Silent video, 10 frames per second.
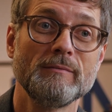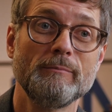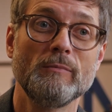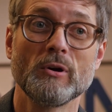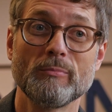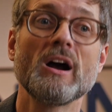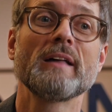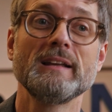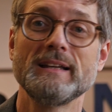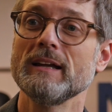more
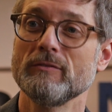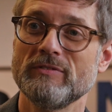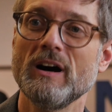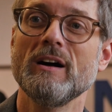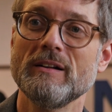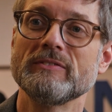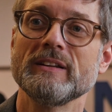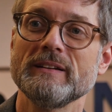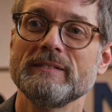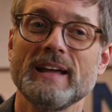broadly get involved
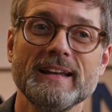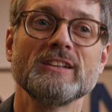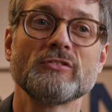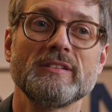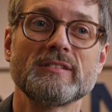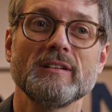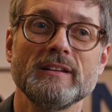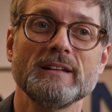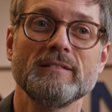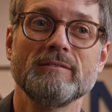and get interested
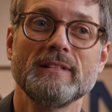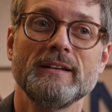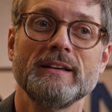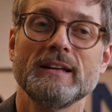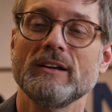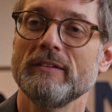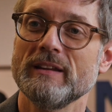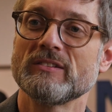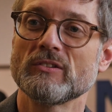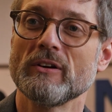in, you know, in
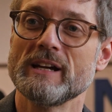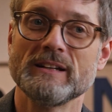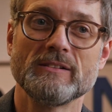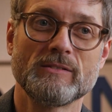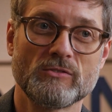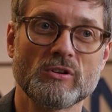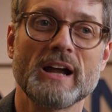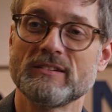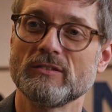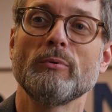this story and
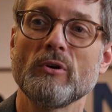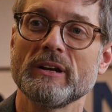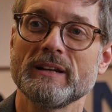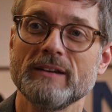try to support it